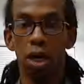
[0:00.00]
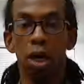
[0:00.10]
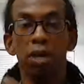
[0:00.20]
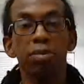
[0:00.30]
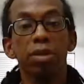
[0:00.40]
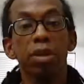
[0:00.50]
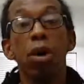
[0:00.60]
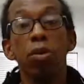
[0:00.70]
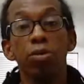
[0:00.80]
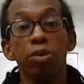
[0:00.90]

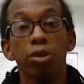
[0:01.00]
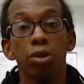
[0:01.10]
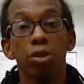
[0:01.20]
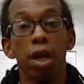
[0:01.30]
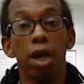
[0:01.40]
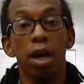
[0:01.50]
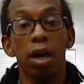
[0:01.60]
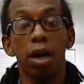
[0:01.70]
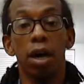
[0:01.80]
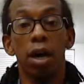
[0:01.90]
thoughts,
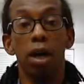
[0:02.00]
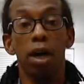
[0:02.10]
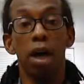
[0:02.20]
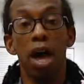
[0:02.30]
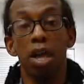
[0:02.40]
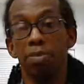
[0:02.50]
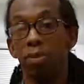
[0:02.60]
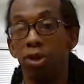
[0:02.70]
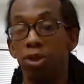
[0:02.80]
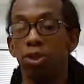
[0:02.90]

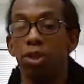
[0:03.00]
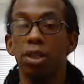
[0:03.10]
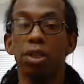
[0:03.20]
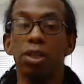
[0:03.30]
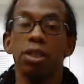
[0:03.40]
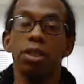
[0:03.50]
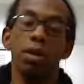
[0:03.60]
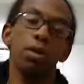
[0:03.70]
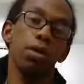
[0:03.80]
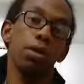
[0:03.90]
aspirations,
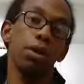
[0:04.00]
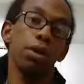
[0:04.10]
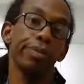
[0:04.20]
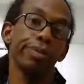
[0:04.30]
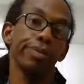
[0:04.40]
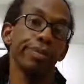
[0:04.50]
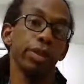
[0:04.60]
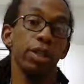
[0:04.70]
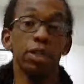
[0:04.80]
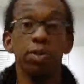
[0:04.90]
or
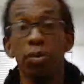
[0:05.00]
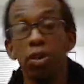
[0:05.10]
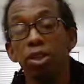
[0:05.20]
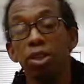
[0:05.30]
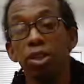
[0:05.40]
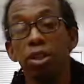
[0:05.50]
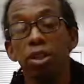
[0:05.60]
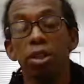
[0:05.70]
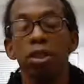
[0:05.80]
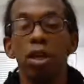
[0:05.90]

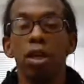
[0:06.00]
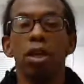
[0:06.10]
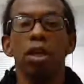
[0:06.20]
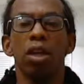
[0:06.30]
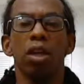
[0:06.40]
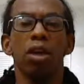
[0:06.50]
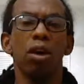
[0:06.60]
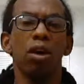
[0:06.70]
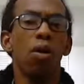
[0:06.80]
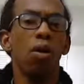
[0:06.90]
inspirations,
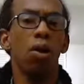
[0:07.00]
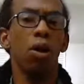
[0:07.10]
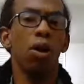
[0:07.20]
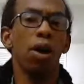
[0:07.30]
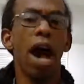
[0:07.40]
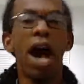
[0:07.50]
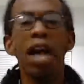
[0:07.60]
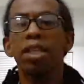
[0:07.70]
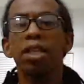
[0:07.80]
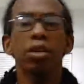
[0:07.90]
or
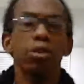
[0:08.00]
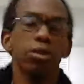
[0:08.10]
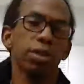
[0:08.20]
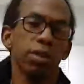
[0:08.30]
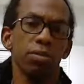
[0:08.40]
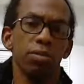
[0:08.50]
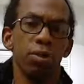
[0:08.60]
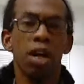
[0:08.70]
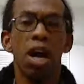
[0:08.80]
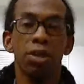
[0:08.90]
ideas
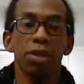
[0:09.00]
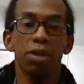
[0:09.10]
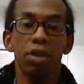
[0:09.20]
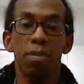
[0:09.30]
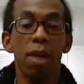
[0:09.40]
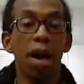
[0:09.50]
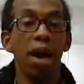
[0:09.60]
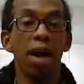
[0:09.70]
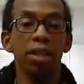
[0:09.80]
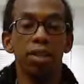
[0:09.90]
will come into your
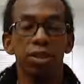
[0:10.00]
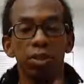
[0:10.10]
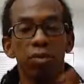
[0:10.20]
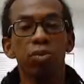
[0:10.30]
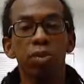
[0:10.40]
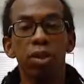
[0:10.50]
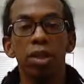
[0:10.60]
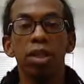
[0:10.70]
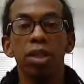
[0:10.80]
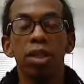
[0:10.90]
mind. So it's
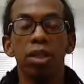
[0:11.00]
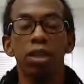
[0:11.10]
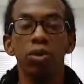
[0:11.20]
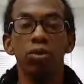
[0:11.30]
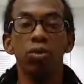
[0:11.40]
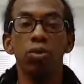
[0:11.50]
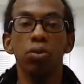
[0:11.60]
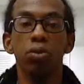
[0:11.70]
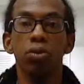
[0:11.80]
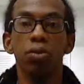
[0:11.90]
really good
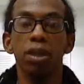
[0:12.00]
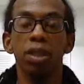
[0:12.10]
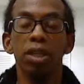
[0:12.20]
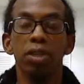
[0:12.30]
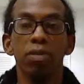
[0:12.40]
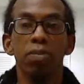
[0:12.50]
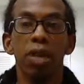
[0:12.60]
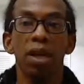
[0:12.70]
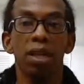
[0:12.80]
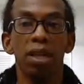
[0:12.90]
to begin to
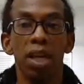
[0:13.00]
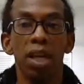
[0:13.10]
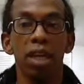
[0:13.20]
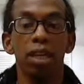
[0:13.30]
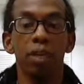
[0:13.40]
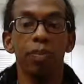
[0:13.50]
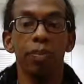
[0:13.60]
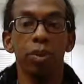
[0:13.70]
meditate